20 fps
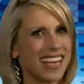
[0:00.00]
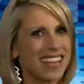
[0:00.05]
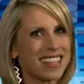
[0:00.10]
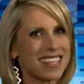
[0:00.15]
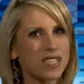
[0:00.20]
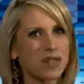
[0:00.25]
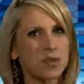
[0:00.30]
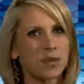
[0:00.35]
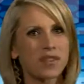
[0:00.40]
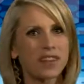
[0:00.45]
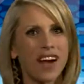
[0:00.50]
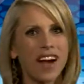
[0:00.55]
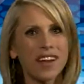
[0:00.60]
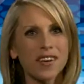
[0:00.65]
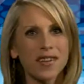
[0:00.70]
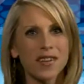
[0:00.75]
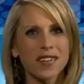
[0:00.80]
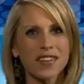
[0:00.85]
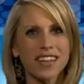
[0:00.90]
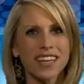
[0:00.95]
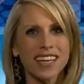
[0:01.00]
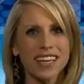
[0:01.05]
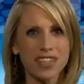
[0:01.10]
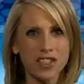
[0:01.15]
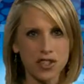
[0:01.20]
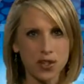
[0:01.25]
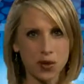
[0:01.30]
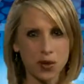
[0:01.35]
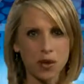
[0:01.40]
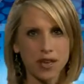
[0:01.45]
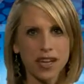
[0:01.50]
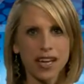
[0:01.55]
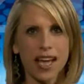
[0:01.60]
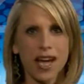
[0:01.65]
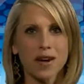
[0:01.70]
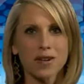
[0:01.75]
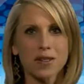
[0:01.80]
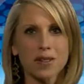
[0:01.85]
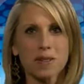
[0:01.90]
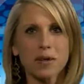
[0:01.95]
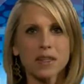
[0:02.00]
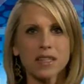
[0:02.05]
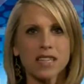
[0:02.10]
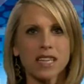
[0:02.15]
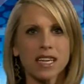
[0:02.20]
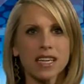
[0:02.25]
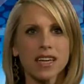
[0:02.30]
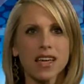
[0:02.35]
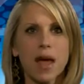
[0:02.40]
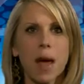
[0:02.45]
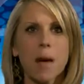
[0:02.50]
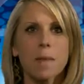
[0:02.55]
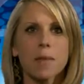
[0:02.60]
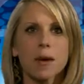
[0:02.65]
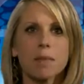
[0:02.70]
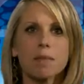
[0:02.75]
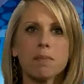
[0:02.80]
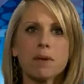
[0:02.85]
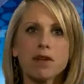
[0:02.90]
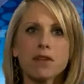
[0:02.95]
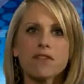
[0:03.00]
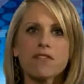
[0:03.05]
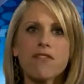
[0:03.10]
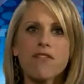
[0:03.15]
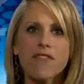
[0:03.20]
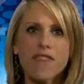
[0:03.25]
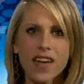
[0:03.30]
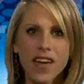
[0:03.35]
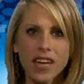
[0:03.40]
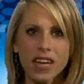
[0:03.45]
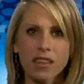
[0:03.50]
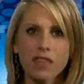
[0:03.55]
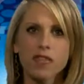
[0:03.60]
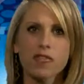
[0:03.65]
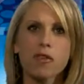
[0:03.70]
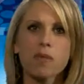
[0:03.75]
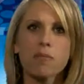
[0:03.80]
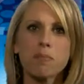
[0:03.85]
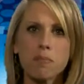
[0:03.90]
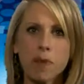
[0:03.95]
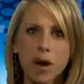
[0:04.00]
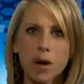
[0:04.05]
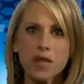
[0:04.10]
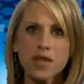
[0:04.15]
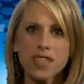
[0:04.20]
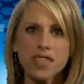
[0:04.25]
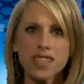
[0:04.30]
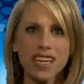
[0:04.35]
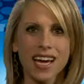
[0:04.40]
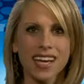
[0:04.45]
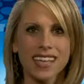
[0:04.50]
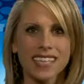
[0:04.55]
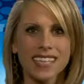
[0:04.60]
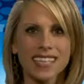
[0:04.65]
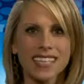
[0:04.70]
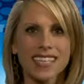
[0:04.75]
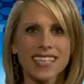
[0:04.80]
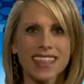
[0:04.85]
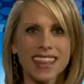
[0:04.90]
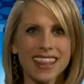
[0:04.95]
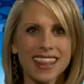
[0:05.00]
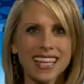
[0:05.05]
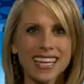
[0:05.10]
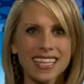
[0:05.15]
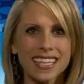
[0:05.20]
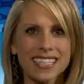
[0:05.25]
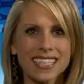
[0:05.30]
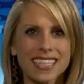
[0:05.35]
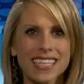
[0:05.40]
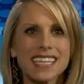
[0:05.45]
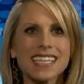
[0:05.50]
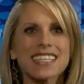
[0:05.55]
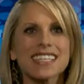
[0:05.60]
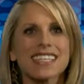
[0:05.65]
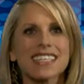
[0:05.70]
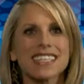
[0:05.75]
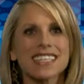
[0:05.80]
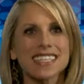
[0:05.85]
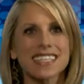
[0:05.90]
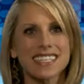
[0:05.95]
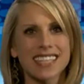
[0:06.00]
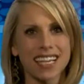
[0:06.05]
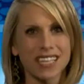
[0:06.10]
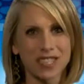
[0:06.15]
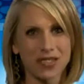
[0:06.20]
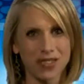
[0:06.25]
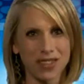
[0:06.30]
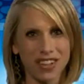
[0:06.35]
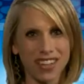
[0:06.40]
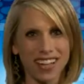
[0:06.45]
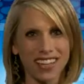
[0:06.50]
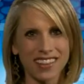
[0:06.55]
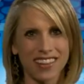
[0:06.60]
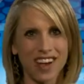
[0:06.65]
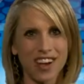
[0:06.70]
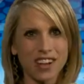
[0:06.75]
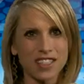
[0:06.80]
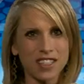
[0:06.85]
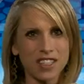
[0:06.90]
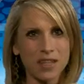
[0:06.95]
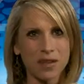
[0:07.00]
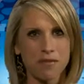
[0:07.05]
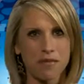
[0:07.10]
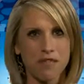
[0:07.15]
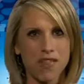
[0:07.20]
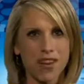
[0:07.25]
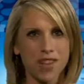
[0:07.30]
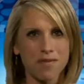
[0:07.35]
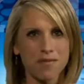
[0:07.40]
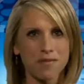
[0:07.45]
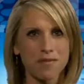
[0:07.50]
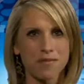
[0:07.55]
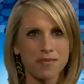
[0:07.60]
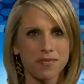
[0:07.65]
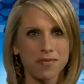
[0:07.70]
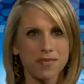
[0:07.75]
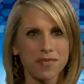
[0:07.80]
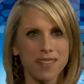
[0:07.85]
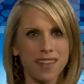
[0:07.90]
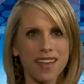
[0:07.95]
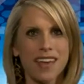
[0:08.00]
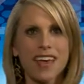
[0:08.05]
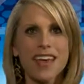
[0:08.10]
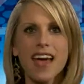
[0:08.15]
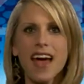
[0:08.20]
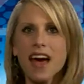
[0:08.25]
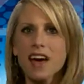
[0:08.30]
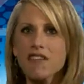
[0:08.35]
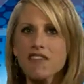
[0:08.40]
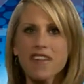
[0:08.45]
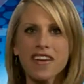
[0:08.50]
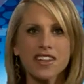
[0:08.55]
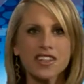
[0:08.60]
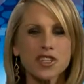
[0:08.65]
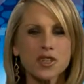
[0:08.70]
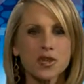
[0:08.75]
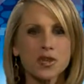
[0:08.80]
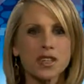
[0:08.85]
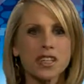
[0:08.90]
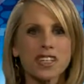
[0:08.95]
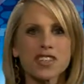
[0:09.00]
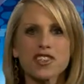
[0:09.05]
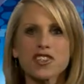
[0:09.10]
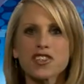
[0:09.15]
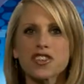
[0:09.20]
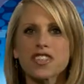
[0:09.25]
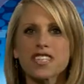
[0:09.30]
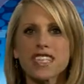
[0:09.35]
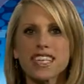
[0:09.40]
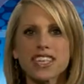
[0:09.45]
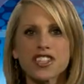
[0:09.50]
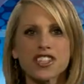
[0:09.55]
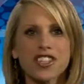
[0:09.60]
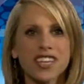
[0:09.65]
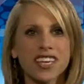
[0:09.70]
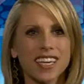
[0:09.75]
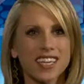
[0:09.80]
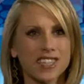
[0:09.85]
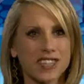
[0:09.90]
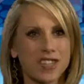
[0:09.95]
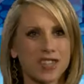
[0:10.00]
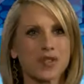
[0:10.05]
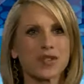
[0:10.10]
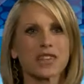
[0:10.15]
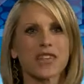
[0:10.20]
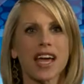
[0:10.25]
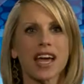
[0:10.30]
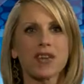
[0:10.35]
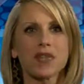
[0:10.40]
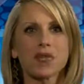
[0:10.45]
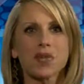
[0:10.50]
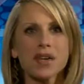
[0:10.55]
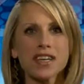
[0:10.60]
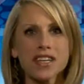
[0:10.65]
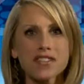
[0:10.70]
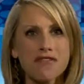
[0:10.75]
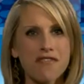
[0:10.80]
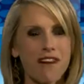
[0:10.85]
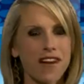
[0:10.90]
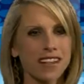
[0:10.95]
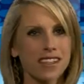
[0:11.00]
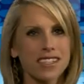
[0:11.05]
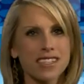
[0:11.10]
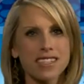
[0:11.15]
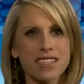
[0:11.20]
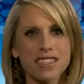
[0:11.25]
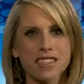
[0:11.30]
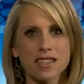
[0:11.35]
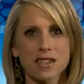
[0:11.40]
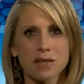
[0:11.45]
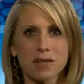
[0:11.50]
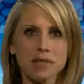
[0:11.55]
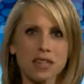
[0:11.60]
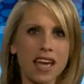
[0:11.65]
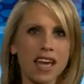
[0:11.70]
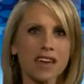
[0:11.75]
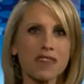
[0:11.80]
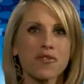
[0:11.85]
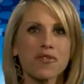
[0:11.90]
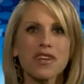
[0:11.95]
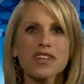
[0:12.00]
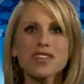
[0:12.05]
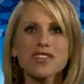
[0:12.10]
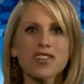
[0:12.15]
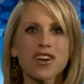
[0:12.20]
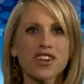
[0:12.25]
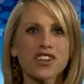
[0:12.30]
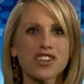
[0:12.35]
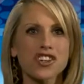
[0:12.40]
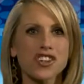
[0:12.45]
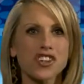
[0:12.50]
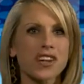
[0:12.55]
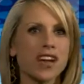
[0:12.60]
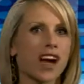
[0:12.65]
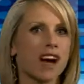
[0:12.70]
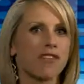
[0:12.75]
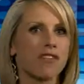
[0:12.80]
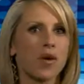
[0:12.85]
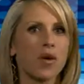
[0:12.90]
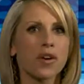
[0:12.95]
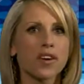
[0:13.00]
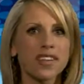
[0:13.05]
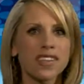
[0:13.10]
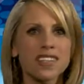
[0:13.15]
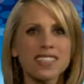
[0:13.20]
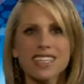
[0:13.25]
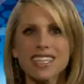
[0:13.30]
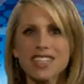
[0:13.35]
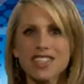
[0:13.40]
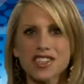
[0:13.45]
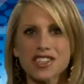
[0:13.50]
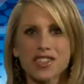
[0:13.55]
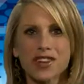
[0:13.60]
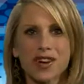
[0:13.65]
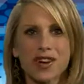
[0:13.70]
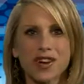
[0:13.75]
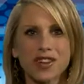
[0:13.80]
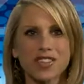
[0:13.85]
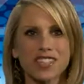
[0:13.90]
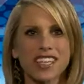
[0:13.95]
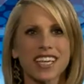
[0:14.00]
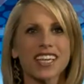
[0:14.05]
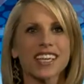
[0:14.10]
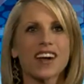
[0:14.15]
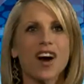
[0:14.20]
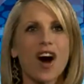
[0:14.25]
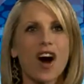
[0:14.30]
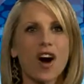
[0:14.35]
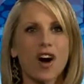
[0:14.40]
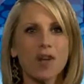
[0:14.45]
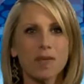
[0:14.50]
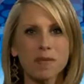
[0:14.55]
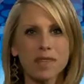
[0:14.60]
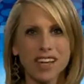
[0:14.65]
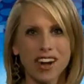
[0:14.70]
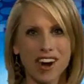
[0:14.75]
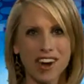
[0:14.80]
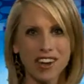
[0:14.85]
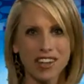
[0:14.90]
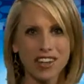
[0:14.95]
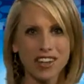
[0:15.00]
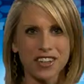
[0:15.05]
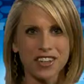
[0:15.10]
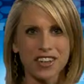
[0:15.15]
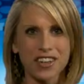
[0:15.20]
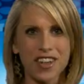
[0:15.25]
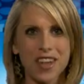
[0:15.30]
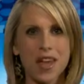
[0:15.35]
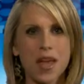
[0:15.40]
This will not only ensure accountability, but build faith from both sides that this is a successful and long-term fit. Eventually, strategic issues and redefined systems and restructuring of organizational goals can all be conquered.